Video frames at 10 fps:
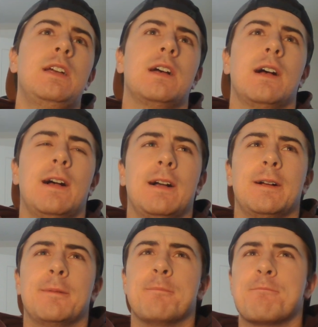
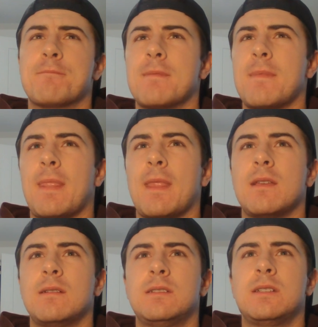Um,
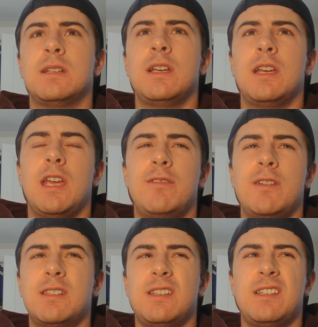If
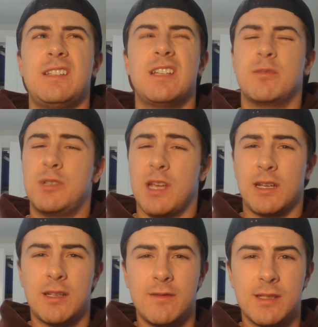it's an
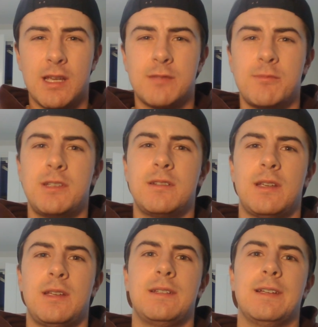objective assessment,
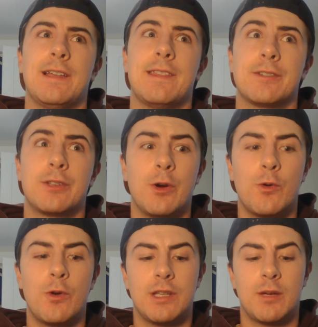there's always a